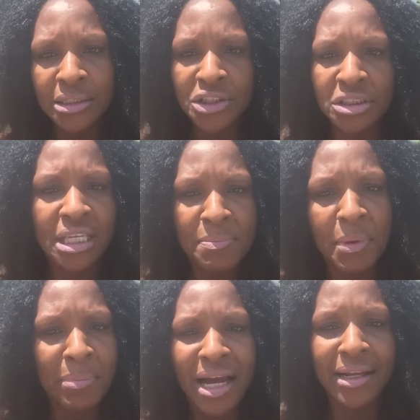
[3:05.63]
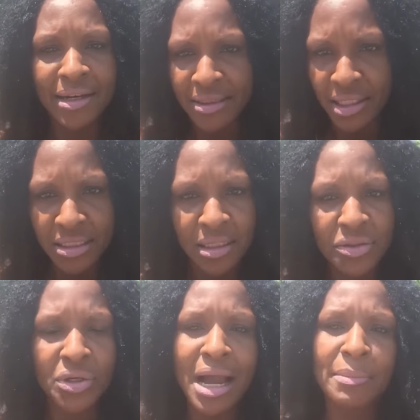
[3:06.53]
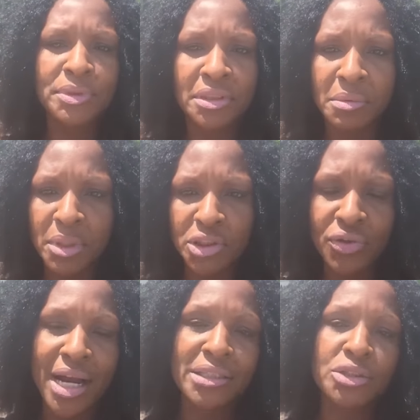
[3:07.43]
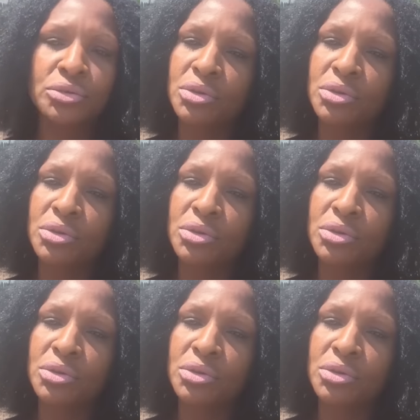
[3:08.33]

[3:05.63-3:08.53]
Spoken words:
just keep in mind that these other cops are going to be tried too.